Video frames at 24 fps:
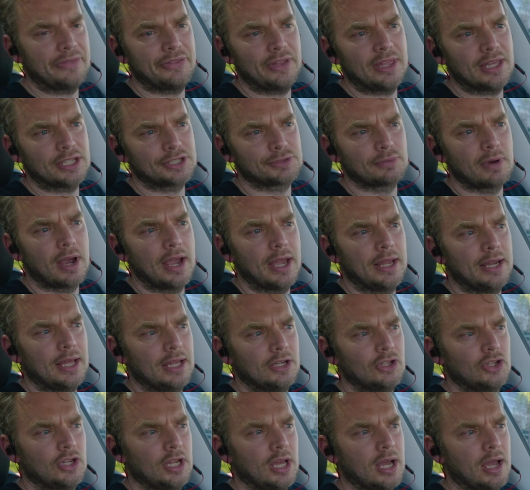I think that's right. And
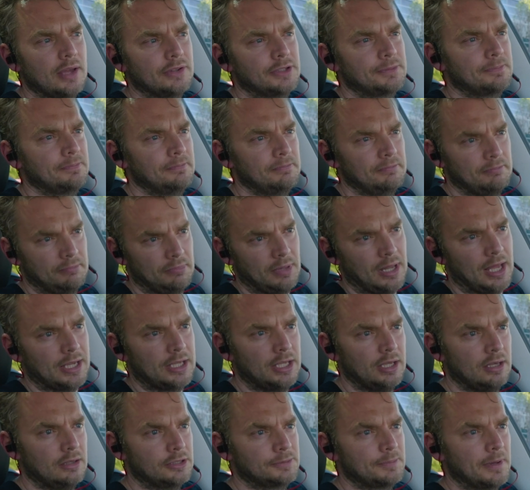actually, like
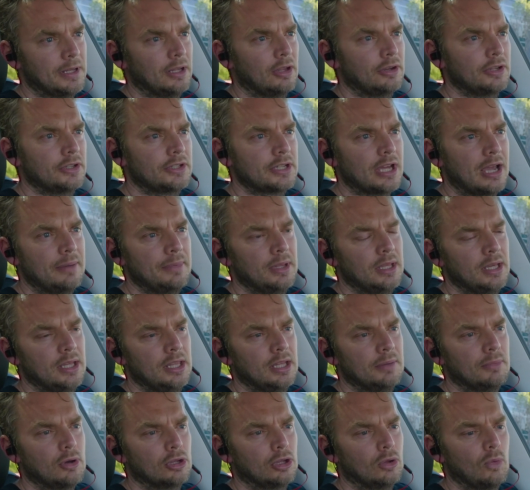you, spent a lot of time in
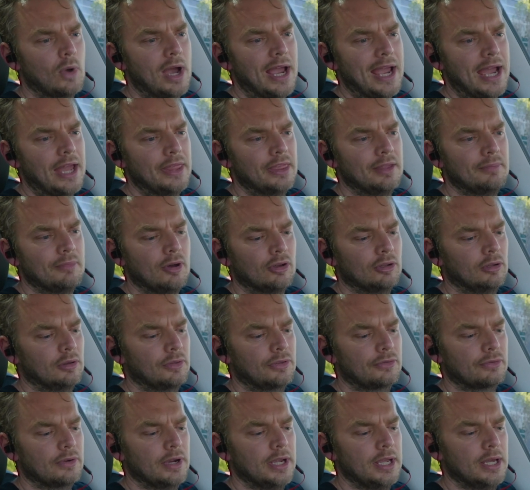the Model Y and the Model
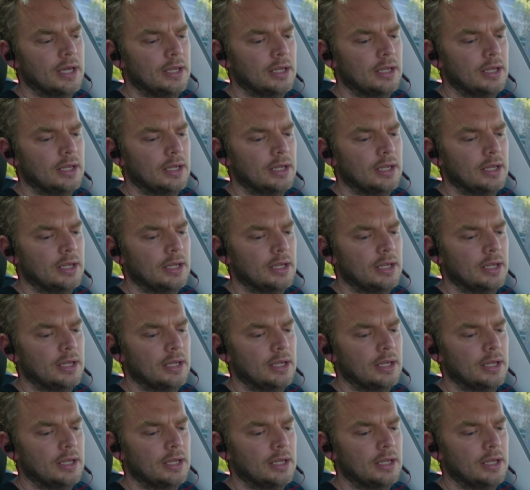3,